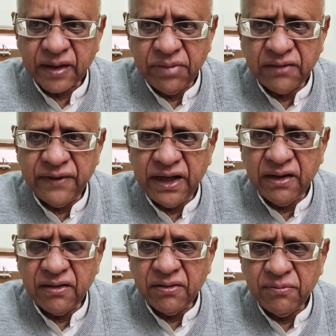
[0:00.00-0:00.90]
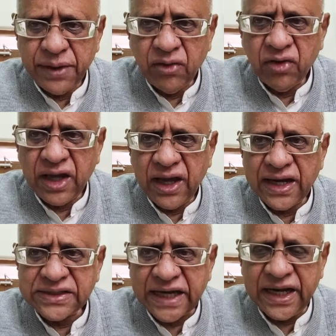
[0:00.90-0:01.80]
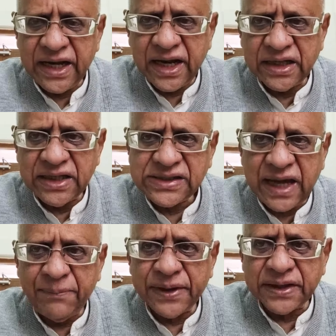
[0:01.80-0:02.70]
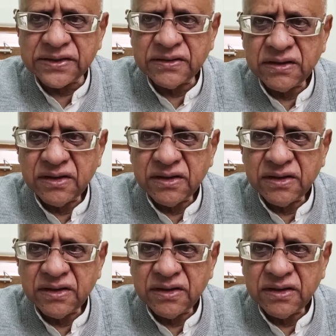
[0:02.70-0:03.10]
between POK and China, and this happens